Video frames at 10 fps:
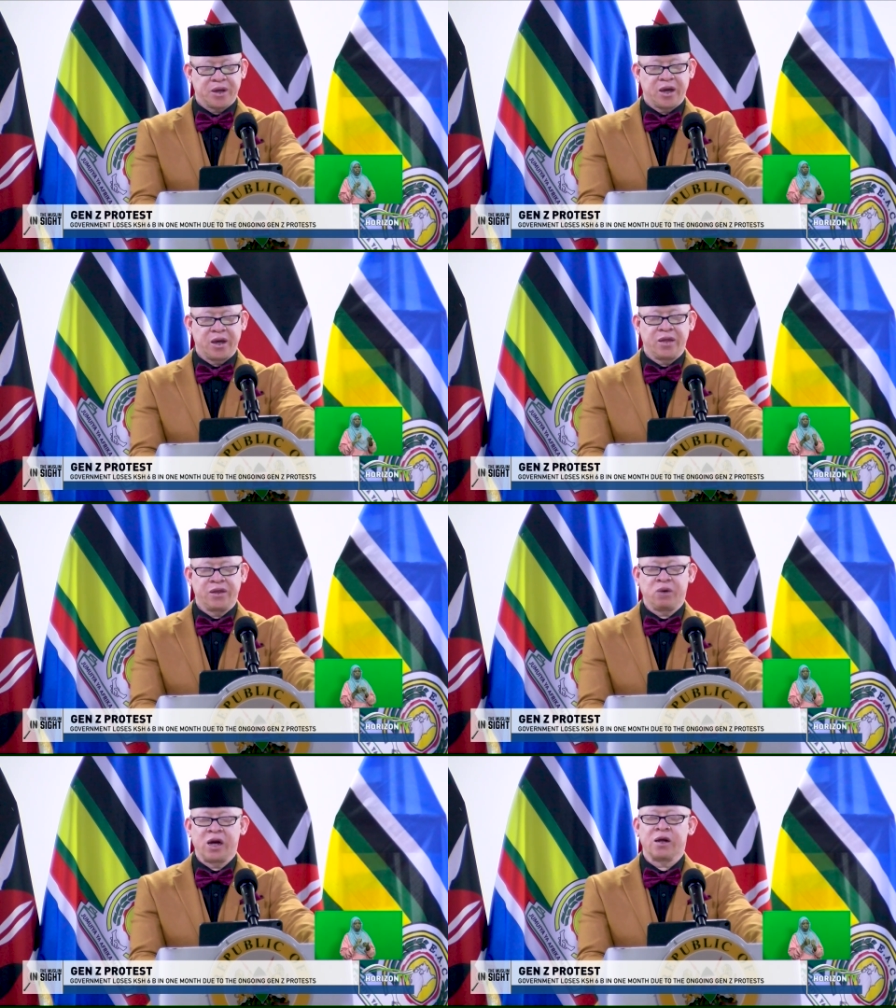uh,
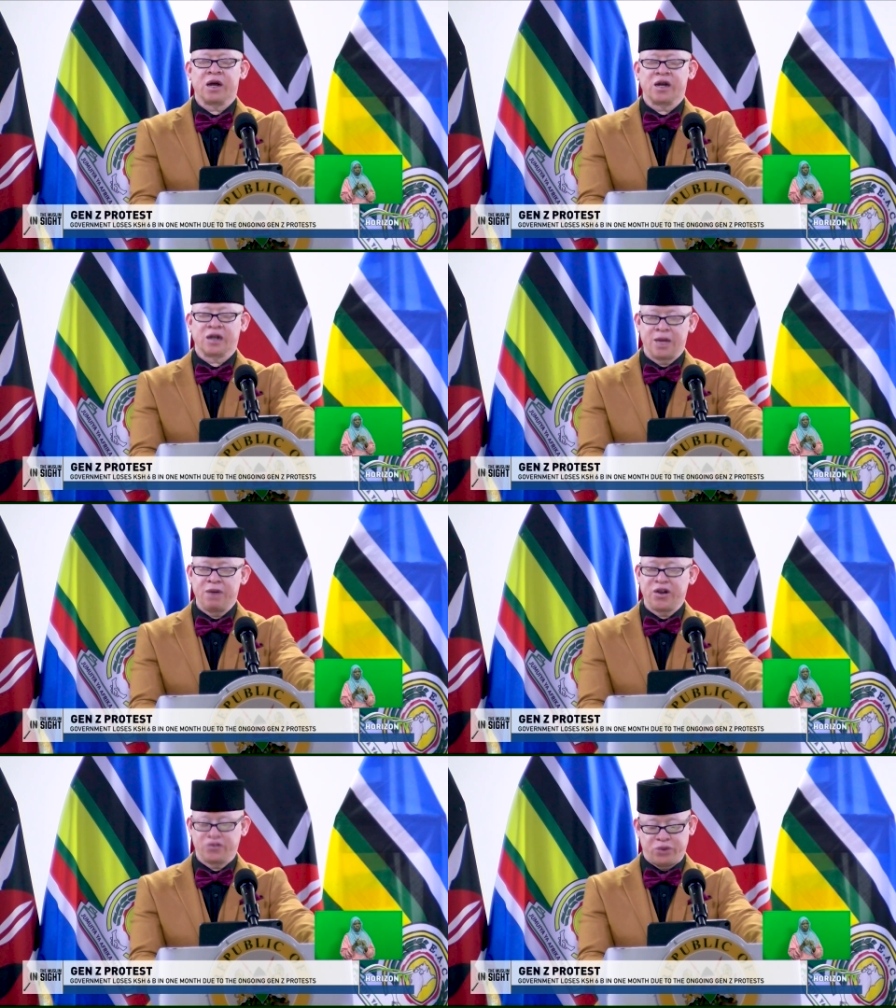they were
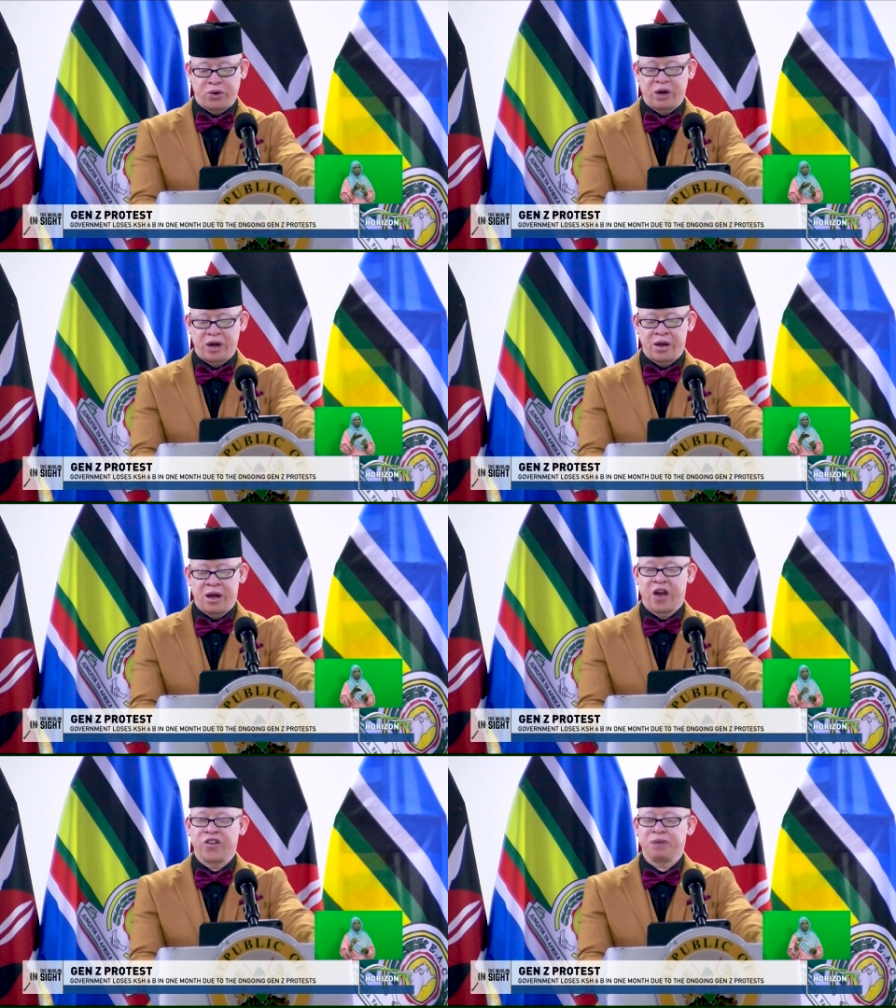clamoring for
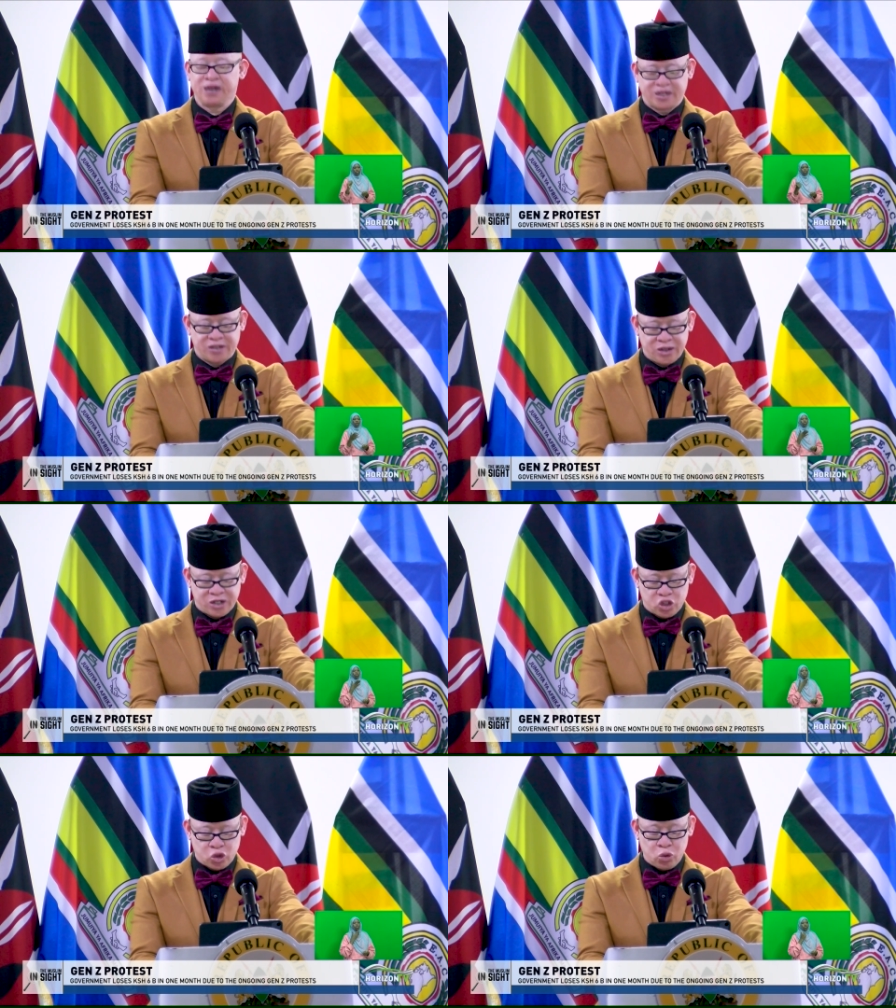has been
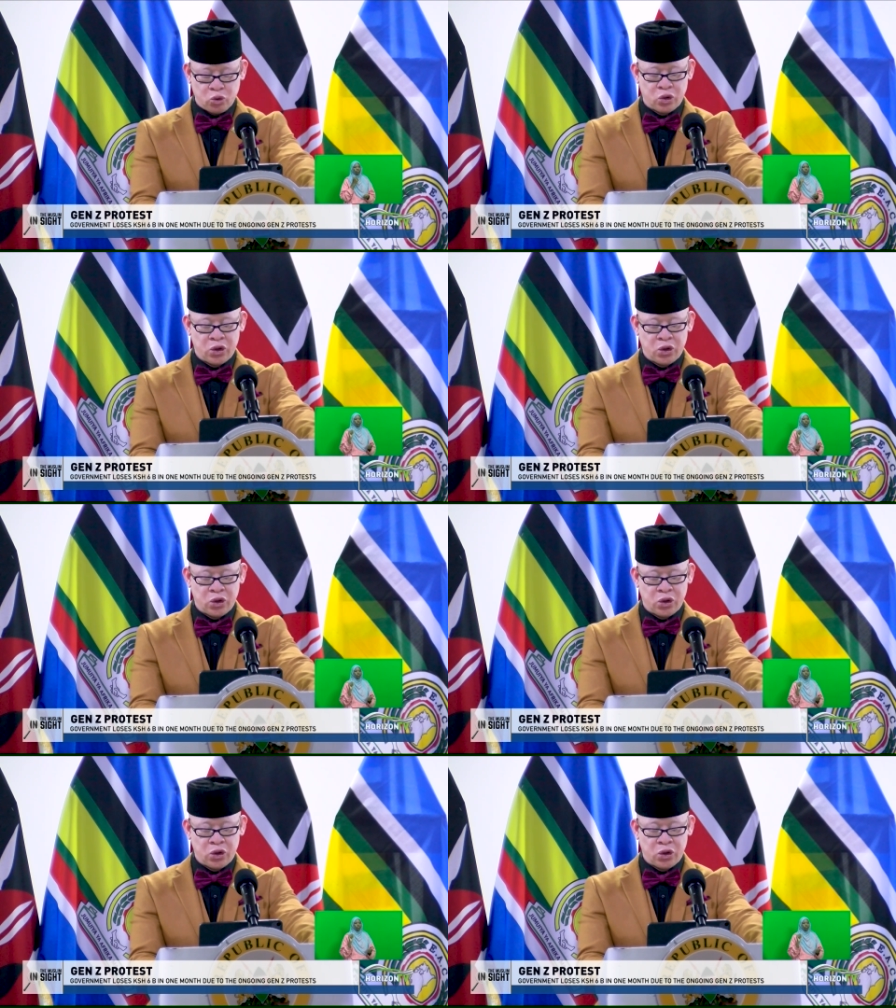acceded to,